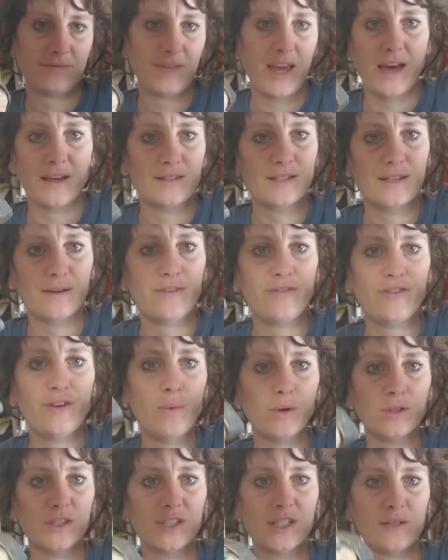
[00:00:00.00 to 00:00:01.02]
So if you
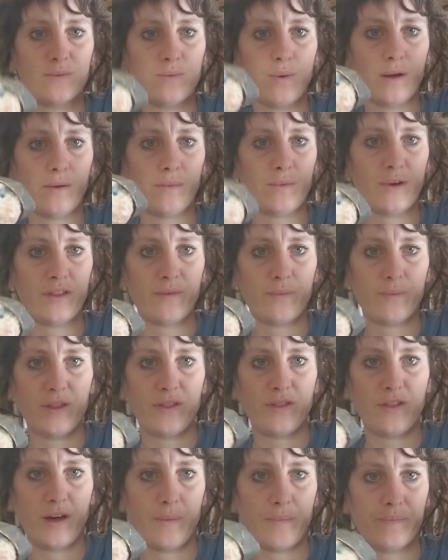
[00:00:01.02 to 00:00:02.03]
wanted one with
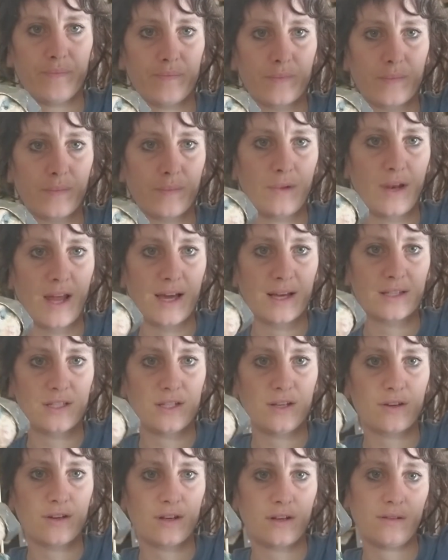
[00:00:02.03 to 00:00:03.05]
legs,
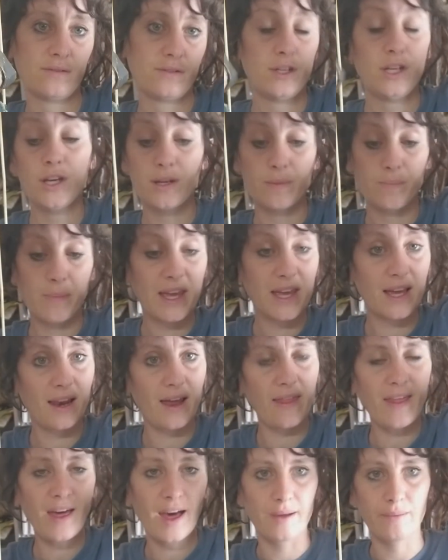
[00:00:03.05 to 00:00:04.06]
you can make it
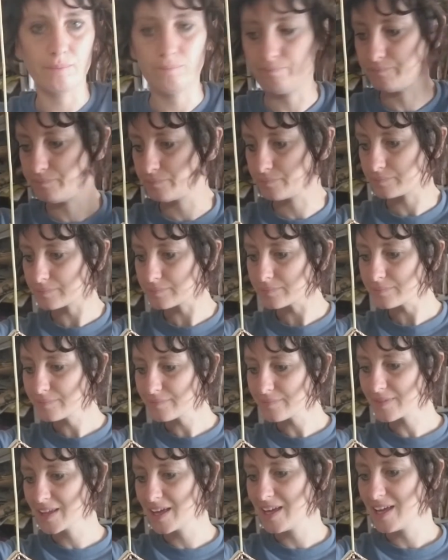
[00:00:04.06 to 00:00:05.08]
like that.
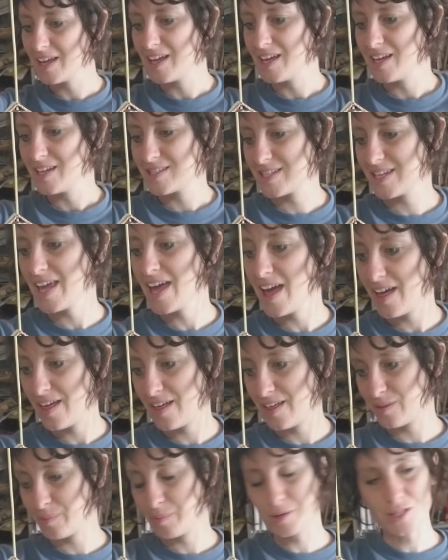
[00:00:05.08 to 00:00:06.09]
So
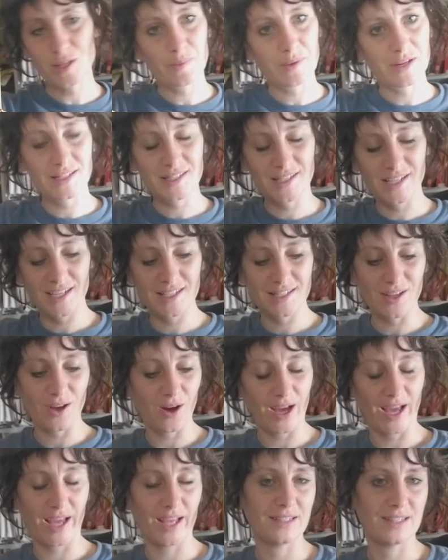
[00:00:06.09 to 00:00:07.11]
yeah, the possibilities
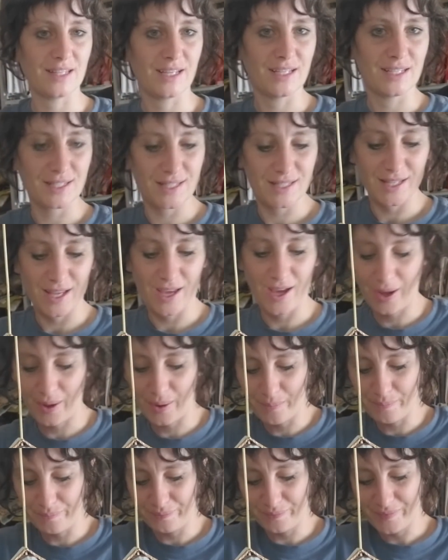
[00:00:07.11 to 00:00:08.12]
are endless.
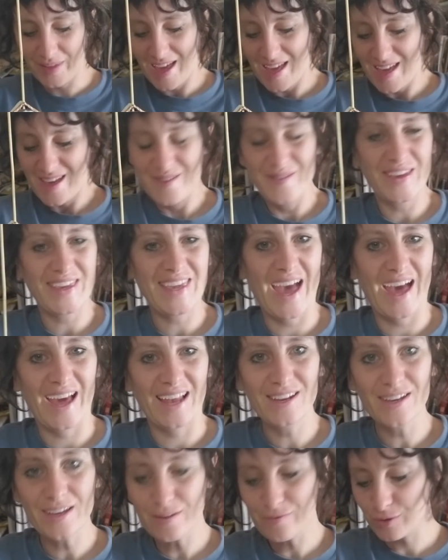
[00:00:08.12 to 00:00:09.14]
But yeah,
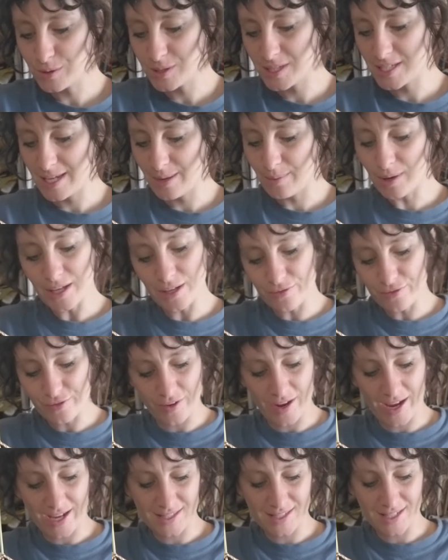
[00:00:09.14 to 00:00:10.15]
looking forward to see what you've
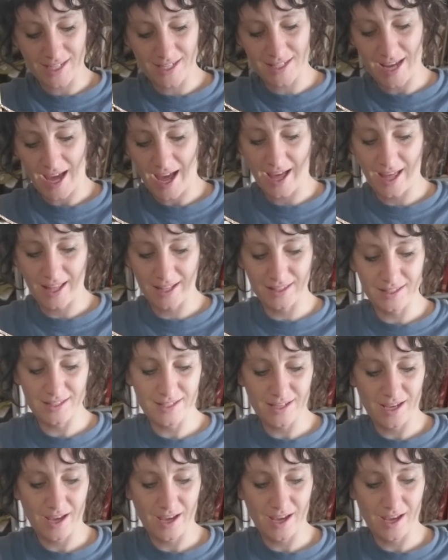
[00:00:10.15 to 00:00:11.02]
created, and